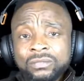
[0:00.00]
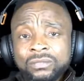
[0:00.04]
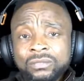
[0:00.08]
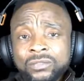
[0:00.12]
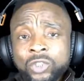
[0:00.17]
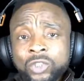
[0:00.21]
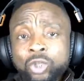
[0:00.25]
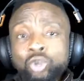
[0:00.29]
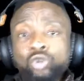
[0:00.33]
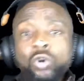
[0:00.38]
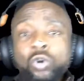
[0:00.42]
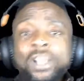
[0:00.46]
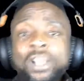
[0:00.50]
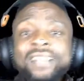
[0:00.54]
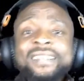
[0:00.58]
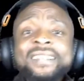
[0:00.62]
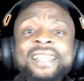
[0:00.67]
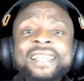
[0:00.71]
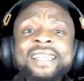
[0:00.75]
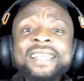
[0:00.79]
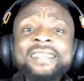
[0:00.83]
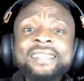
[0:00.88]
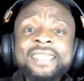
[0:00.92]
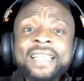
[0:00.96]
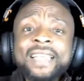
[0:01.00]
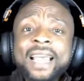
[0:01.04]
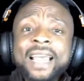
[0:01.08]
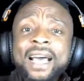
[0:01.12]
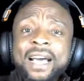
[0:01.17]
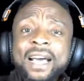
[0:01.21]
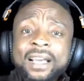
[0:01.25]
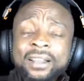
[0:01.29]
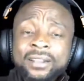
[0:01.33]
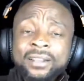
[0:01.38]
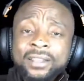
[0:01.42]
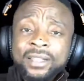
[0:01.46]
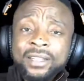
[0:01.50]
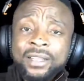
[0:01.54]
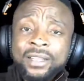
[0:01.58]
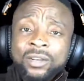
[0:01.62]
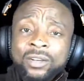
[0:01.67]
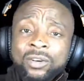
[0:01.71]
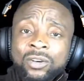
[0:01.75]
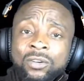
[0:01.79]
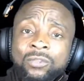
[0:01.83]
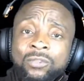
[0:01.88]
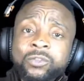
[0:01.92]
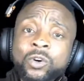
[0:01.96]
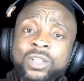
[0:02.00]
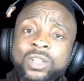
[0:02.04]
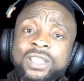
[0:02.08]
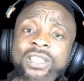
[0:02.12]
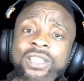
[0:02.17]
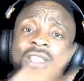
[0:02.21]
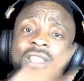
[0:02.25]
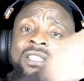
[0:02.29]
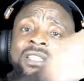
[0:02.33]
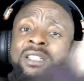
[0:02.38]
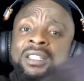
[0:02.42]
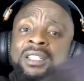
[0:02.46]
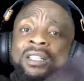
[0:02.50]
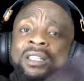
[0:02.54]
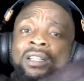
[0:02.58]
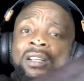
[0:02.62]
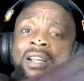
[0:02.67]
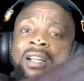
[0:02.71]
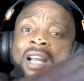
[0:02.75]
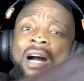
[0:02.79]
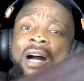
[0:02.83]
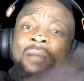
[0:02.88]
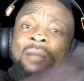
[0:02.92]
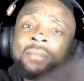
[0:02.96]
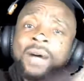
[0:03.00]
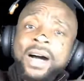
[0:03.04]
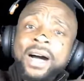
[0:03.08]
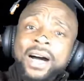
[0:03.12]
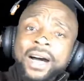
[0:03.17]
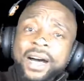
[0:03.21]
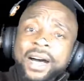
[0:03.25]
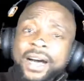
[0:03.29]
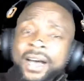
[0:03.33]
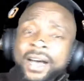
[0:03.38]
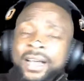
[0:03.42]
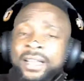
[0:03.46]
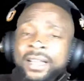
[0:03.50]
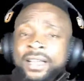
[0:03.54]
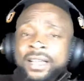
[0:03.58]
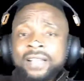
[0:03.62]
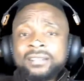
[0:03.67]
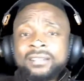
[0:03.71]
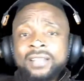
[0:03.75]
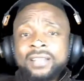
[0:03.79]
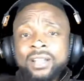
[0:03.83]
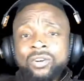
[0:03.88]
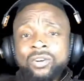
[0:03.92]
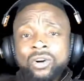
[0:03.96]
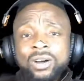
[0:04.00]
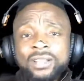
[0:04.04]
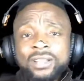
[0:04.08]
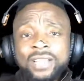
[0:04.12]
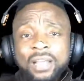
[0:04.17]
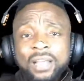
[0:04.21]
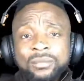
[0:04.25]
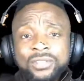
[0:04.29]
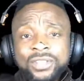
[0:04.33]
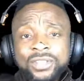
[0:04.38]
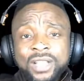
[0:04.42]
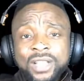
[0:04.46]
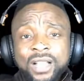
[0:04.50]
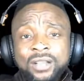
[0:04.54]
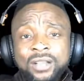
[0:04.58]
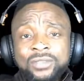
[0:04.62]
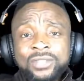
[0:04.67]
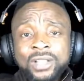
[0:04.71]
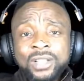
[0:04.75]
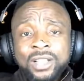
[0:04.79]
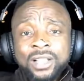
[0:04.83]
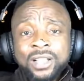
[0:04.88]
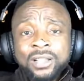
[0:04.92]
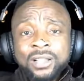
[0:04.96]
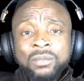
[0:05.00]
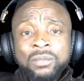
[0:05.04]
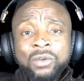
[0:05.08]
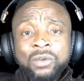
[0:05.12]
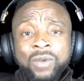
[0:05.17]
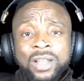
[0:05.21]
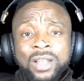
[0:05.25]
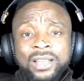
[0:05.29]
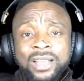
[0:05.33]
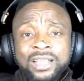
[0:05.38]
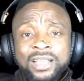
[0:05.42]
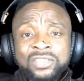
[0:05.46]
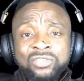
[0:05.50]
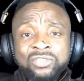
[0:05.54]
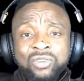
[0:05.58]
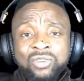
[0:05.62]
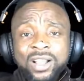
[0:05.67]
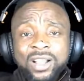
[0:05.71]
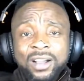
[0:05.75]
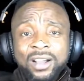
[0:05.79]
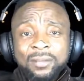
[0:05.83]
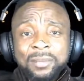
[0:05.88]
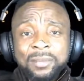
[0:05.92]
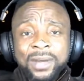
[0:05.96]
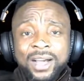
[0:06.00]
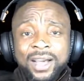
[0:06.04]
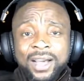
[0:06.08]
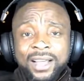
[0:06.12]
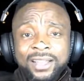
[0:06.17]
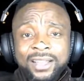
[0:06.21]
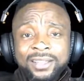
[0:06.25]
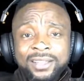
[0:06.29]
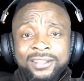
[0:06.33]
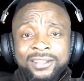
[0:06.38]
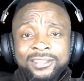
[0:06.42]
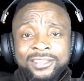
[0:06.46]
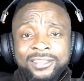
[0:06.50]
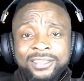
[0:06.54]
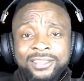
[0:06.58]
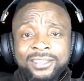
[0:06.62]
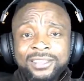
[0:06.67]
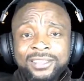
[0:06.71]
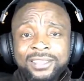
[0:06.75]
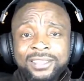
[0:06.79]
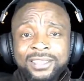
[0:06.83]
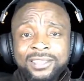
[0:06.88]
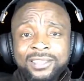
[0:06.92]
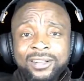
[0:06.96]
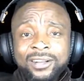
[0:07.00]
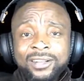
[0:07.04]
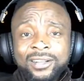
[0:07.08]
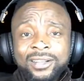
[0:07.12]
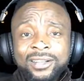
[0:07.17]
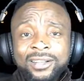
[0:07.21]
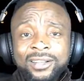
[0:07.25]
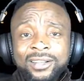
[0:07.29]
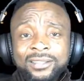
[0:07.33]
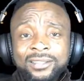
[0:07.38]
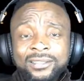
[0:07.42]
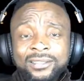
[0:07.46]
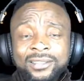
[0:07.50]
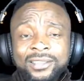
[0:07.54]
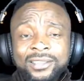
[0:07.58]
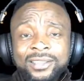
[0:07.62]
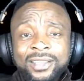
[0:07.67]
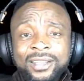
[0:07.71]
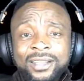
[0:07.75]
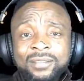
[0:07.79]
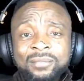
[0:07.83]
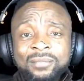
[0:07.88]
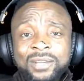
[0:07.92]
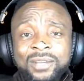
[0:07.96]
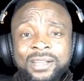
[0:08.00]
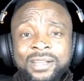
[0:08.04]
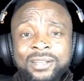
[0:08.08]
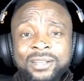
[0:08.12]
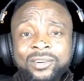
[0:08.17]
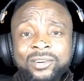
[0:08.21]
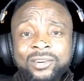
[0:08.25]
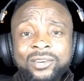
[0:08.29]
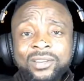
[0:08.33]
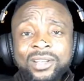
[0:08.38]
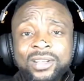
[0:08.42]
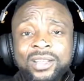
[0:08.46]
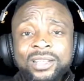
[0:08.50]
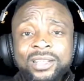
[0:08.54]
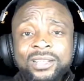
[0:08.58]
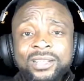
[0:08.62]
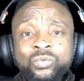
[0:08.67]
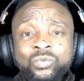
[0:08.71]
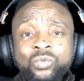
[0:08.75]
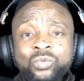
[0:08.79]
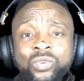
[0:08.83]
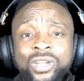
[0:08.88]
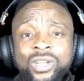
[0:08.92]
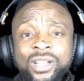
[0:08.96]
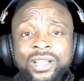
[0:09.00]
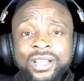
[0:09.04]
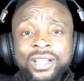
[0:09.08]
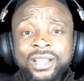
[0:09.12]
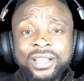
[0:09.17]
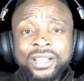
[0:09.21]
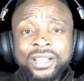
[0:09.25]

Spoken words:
So it's easier for the cabal, as they call themselves. Meanwhile, there is no cabal or titi kokan ko si cabal kokan anywhere.